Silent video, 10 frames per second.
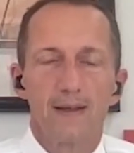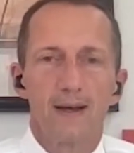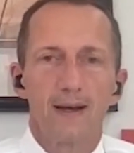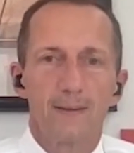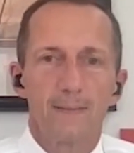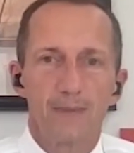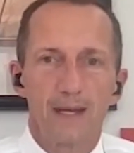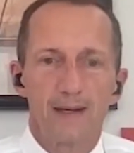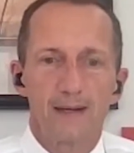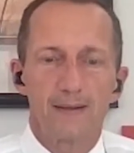
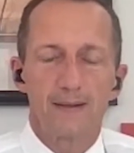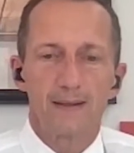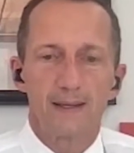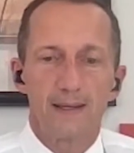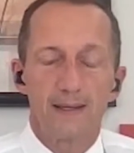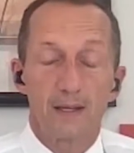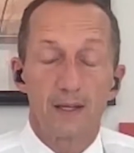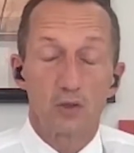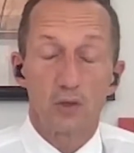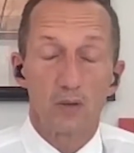
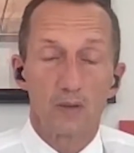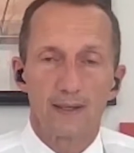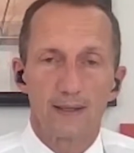controlled in